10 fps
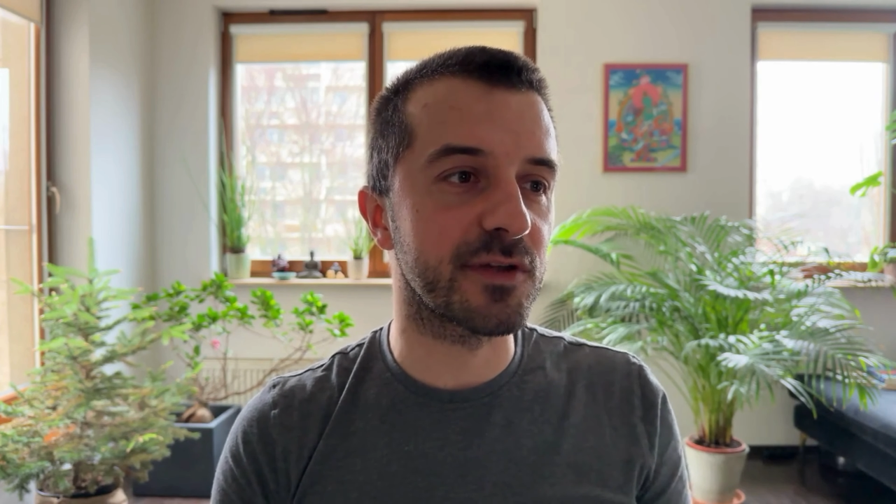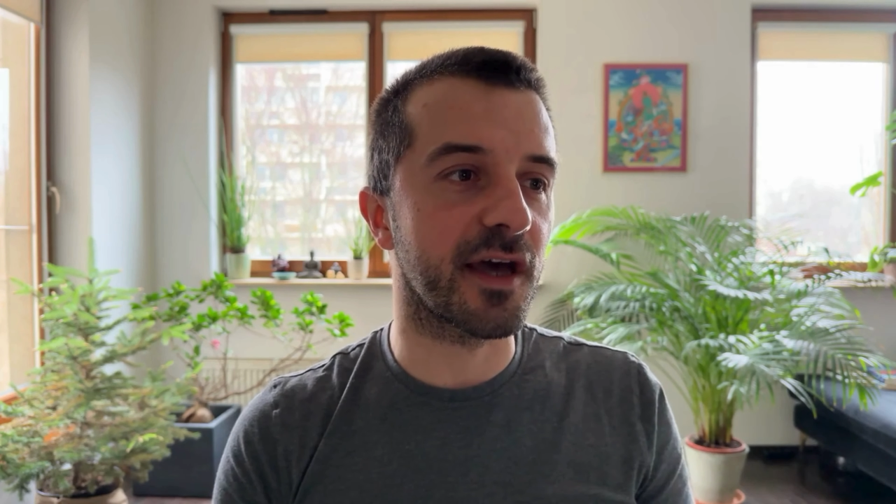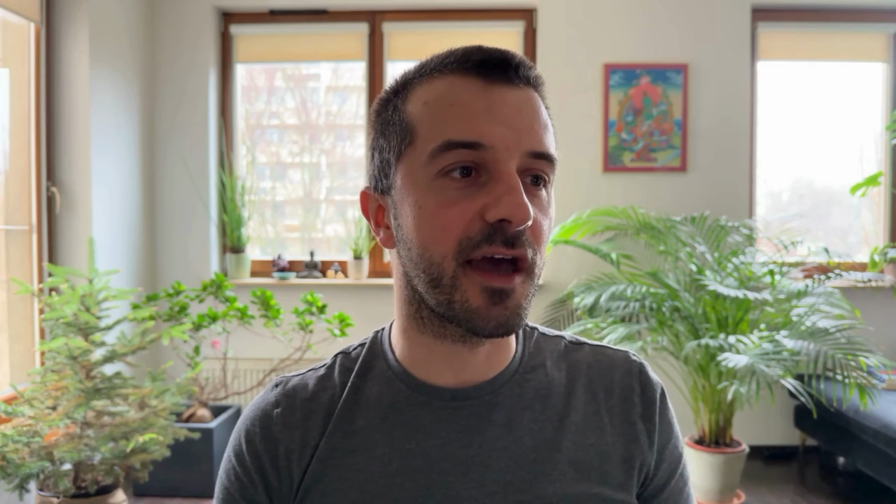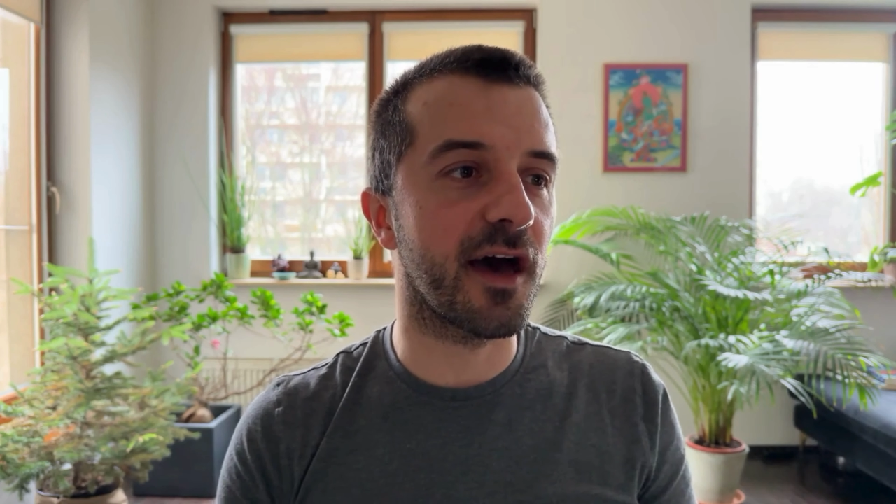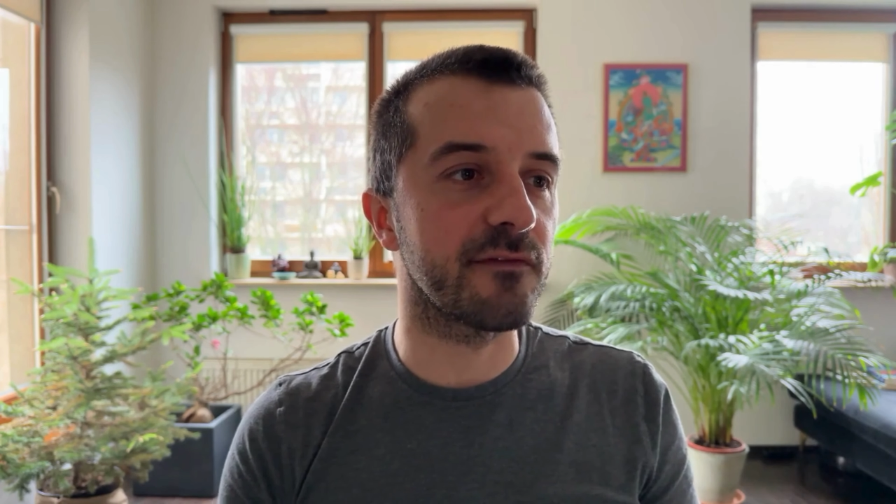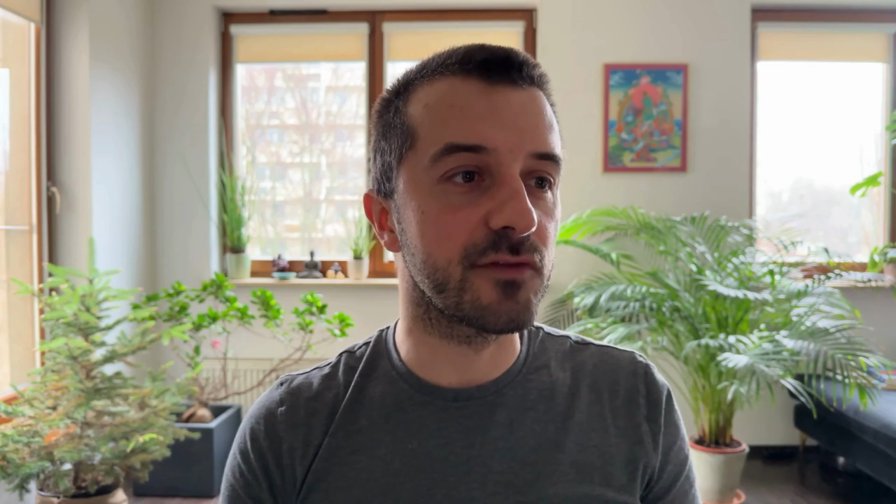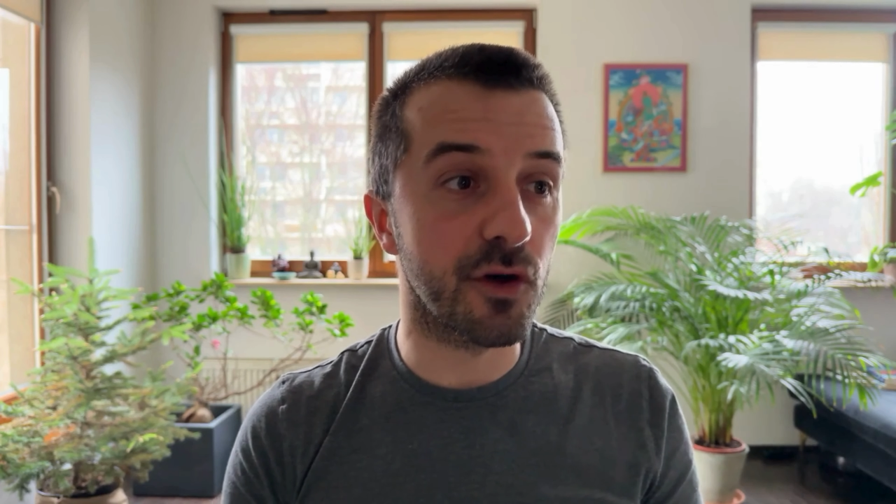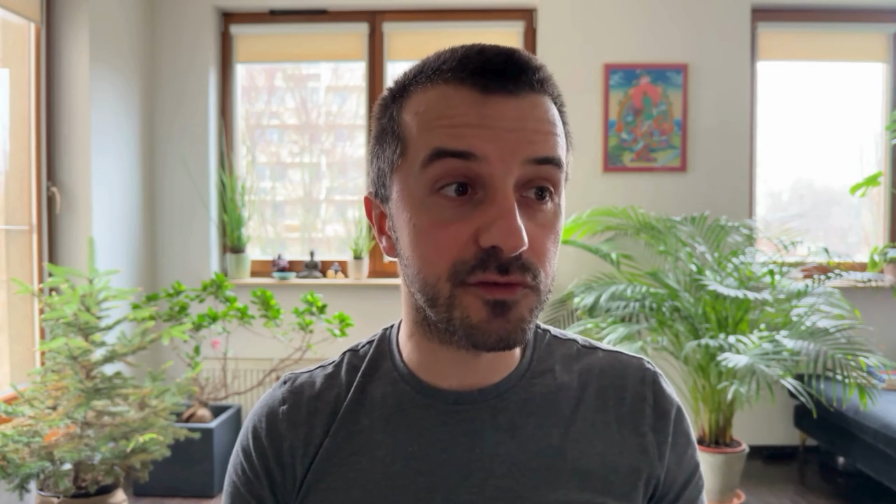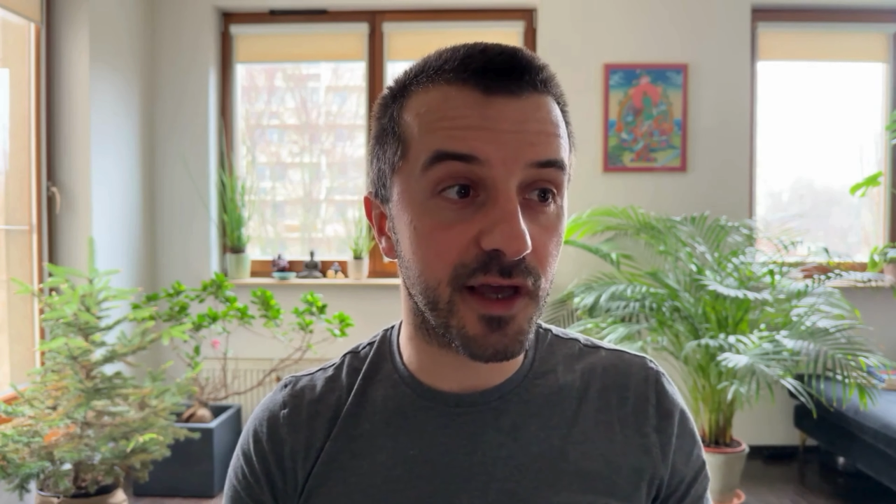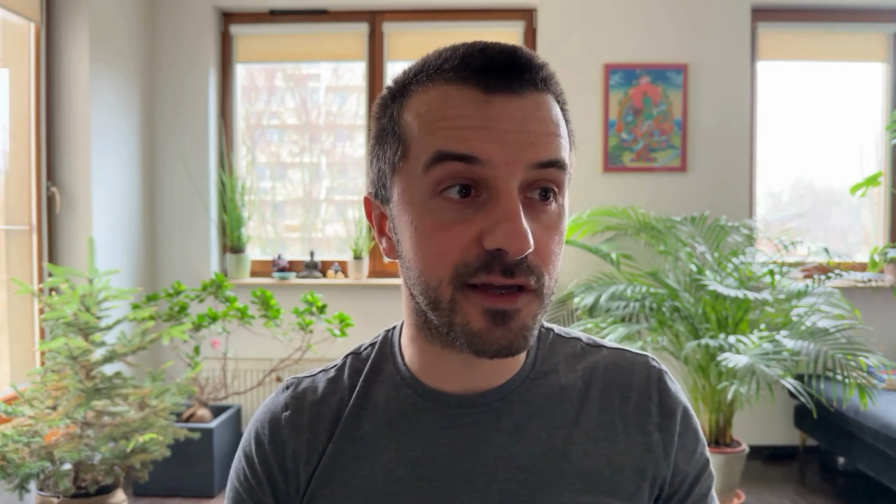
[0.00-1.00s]
but I have
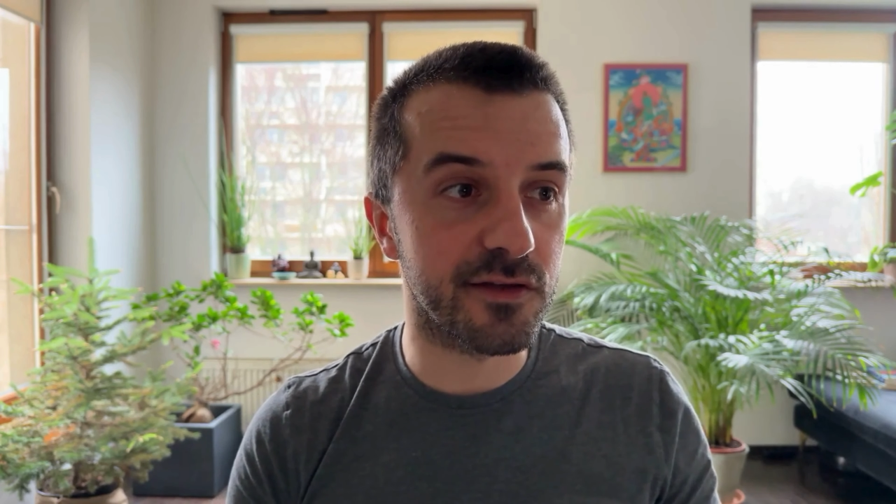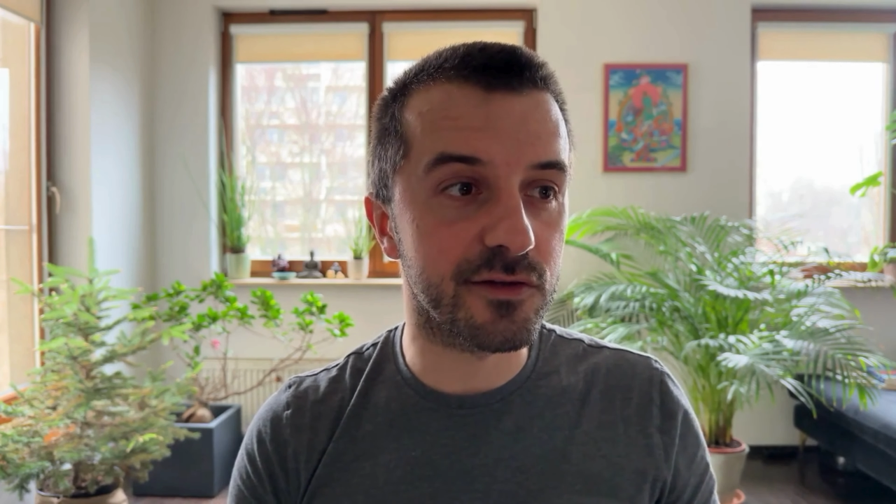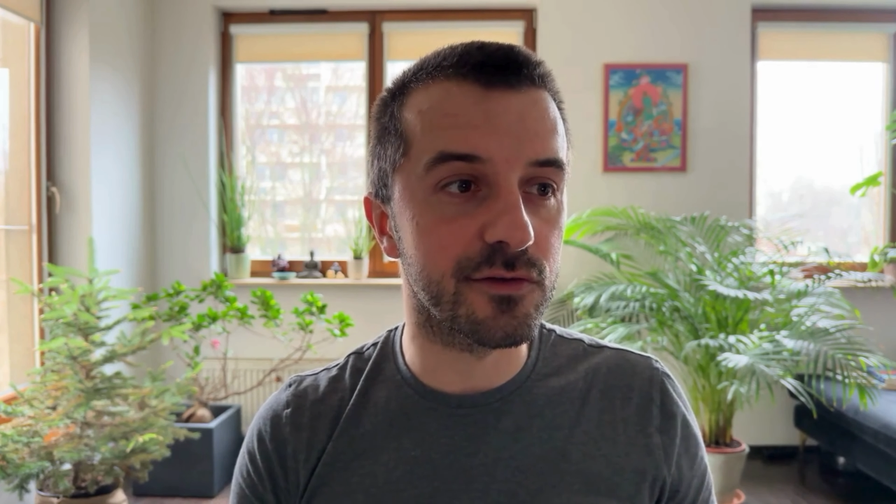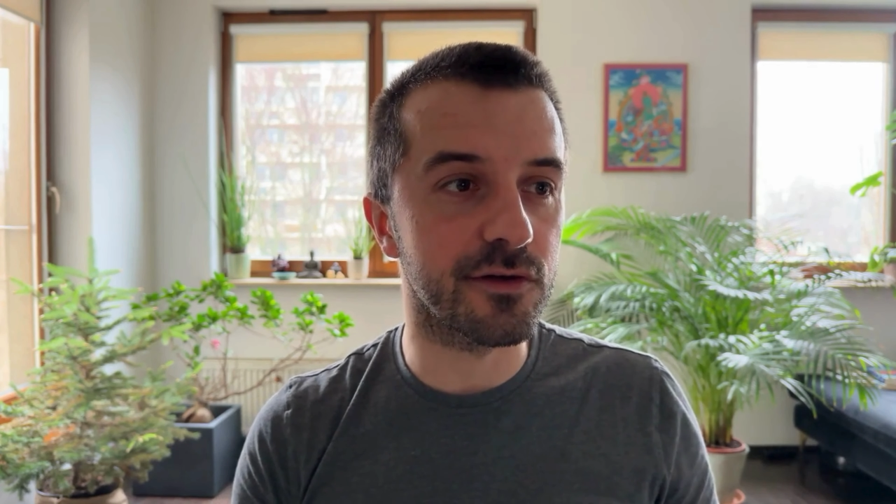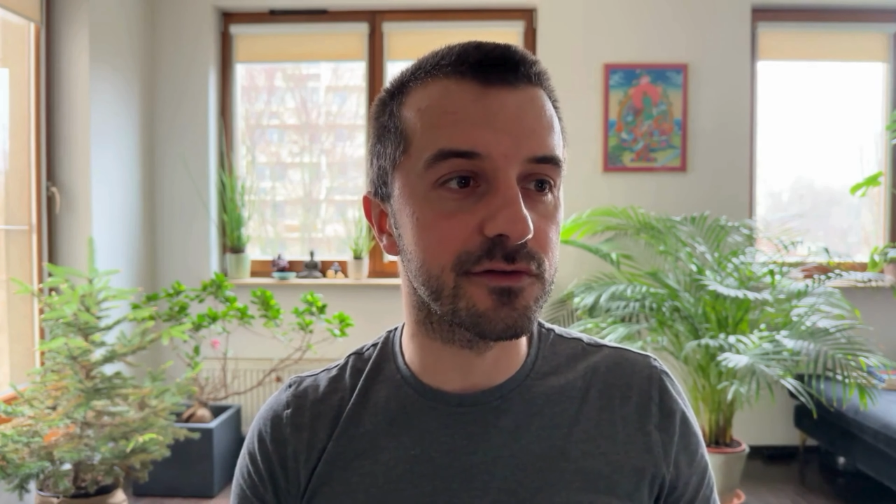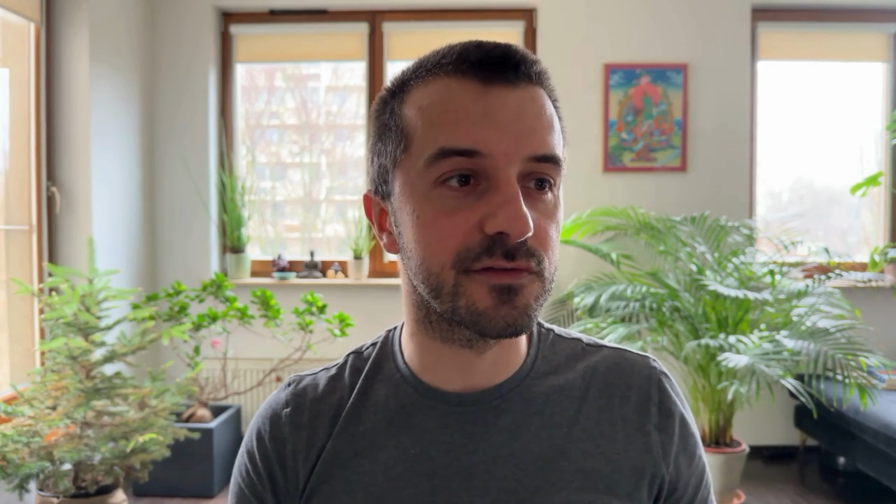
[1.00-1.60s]
no technical or